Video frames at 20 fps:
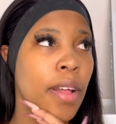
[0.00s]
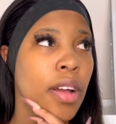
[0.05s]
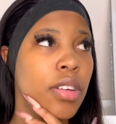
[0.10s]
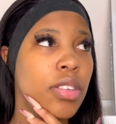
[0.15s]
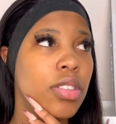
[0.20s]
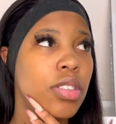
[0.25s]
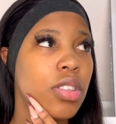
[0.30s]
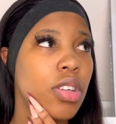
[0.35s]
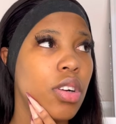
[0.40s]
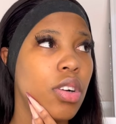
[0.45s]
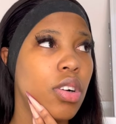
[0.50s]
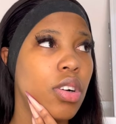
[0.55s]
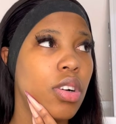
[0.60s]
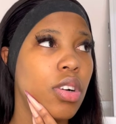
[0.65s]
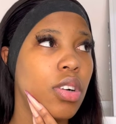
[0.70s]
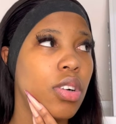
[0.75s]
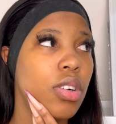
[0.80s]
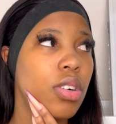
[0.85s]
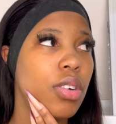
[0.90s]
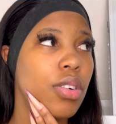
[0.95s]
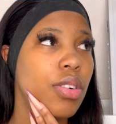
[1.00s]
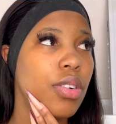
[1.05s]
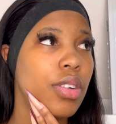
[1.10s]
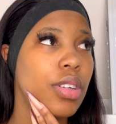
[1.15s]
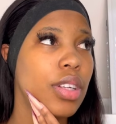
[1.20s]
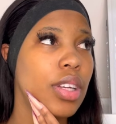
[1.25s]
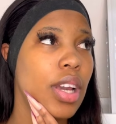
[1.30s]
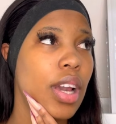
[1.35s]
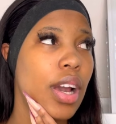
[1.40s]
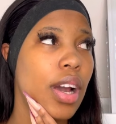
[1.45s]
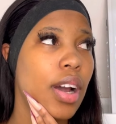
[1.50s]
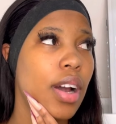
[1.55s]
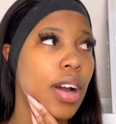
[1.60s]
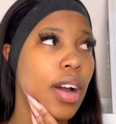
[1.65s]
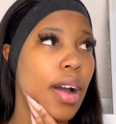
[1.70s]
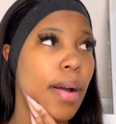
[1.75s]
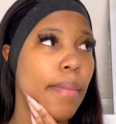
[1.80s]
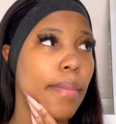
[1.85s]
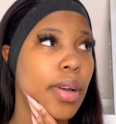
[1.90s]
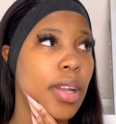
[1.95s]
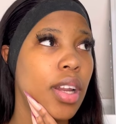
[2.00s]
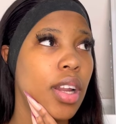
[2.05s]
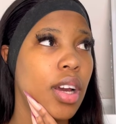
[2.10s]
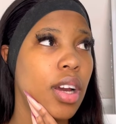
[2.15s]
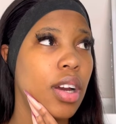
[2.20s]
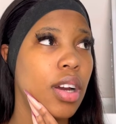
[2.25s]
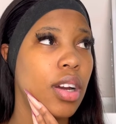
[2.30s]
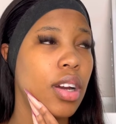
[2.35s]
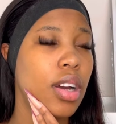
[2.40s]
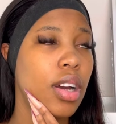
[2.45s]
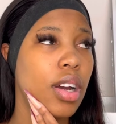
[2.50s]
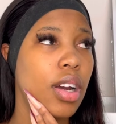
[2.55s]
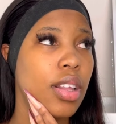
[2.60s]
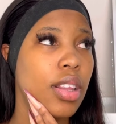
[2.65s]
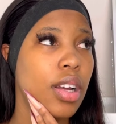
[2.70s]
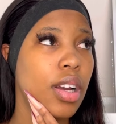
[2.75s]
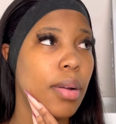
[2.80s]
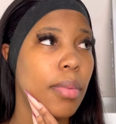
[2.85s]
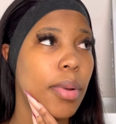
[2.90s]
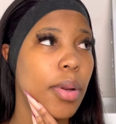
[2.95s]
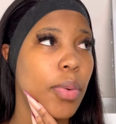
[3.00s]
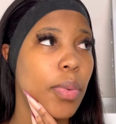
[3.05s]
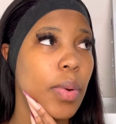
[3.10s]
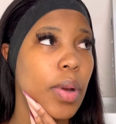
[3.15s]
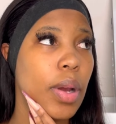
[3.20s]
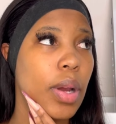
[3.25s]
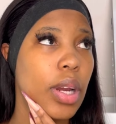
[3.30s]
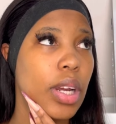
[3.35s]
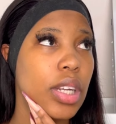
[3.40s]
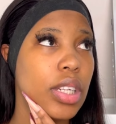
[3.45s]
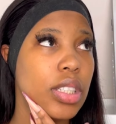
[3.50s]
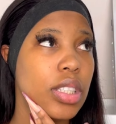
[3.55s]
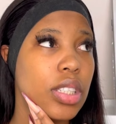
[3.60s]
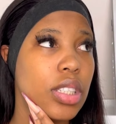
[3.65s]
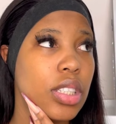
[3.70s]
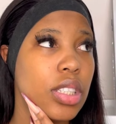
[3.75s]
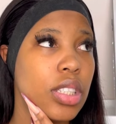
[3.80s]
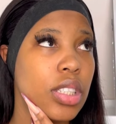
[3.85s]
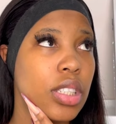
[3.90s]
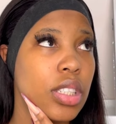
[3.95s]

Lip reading: So yeah, I think I'm gonna wear it.